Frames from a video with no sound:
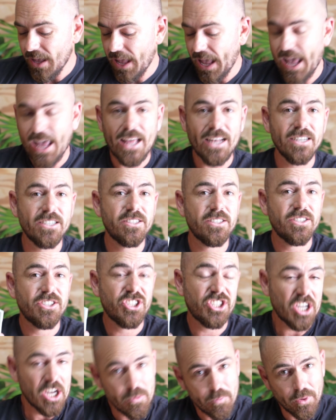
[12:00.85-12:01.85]
and
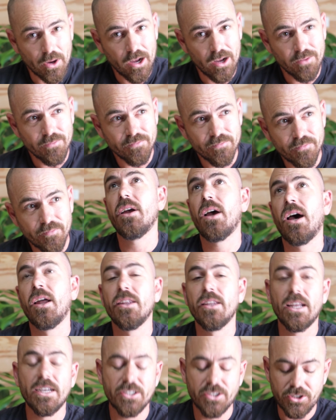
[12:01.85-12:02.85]
cheaper
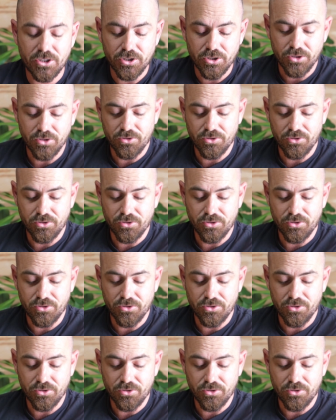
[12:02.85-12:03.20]
unless you